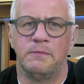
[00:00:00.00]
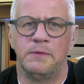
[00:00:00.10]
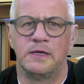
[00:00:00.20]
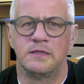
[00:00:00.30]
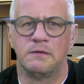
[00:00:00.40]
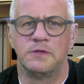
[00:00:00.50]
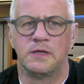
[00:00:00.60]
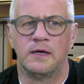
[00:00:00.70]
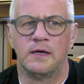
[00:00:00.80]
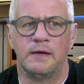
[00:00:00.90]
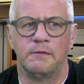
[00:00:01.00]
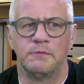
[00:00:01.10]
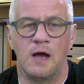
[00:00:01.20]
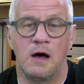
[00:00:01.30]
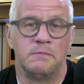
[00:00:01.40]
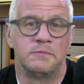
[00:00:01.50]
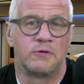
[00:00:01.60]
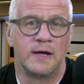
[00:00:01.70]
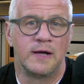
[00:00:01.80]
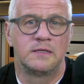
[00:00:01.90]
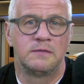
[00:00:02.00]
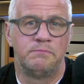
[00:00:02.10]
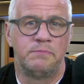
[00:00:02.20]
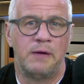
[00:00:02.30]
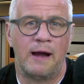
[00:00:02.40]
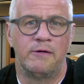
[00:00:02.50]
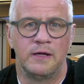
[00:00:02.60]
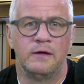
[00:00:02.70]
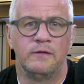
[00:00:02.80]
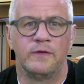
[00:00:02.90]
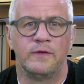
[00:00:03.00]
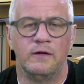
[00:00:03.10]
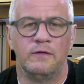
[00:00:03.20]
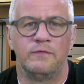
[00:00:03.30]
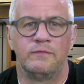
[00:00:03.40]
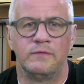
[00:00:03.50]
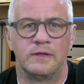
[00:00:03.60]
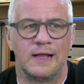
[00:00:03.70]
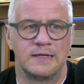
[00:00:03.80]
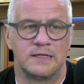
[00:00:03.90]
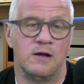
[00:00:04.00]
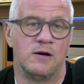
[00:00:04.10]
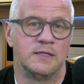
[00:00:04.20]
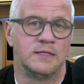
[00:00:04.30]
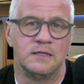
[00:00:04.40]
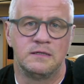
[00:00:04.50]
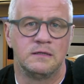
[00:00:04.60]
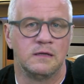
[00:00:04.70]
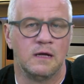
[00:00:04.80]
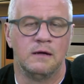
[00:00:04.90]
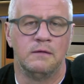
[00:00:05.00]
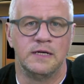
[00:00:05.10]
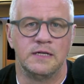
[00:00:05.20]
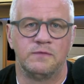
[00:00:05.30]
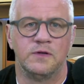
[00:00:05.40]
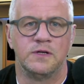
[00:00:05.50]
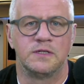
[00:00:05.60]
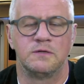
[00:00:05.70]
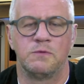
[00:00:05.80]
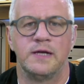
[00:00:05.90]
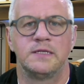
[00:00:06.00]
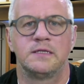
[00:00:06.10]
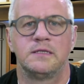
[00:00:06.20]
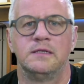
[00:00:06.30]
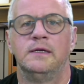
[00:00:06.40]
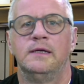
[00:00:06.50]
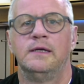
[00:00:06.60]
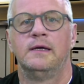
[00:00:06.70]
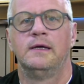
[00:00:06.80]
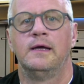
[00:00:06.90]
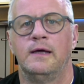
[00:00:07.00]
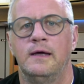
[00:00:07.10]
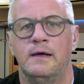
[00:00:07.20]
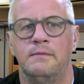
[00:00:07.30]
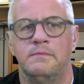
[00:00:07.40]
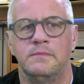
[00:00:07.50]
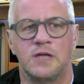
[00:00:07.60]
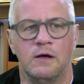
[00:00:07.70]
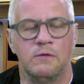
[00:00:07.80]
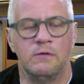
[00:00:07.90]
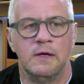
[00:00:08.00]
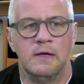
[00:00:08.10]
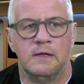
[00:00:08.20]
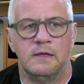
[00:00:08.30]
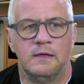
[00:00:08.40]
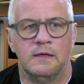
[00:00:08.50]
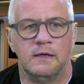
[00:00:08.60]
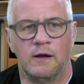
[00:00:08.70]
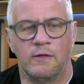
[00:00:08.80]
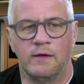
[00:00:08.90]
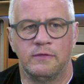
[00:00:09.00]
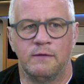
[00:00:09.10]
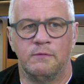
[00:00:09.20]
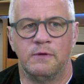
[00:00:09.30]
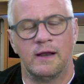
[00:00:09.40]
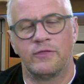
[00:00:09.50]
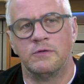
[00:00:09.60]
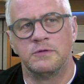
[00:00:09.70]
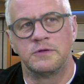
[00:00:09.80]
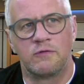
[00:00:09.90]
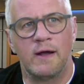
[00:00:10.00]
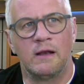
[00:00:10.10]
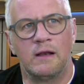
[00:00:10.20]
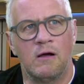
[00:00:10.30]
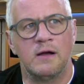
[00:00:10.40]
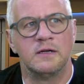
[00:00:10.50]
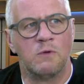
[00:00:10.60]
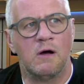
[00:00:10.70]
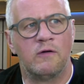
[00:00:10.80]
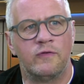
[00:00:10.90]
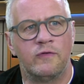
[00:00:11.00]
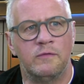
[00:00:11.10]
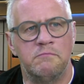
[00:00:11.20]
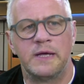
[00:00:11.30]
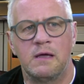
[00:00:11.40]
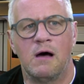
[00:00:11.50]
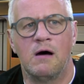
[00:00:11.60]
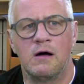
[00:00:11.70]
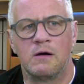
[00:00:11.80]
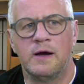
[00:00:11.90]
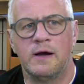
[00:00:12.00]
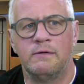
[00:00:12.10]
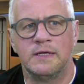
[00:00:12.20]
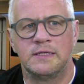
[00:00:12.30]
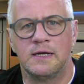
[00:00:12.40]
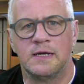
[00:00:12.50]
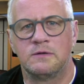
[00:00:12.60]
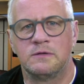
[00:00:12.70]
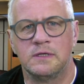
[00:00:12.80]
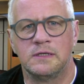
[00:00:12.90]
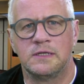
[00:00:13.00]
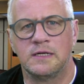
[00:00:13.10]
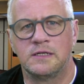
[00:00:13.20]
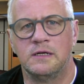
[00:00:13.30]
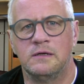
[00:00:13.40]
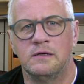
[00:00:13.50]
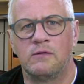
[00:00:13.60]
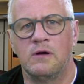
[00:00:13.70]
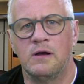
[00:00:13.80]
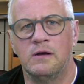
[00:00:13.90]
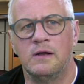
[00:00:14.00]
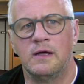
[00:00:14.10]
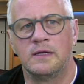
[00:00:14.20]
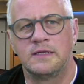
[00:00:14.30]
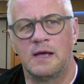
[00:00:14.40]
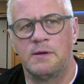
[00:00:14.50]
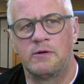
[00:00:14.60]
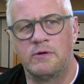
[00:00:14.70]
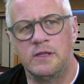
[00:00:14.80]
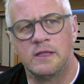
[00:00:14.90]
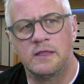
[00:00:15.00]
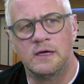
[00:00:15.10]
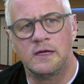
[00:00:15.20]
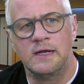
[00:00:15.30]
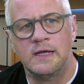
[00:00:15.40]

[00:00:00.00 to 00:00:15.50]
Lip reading: because it was an arms race parody of the classic 90s East versus West. So, they were, and I thought there was a great line as well from Picard where it says to Tam Elrond that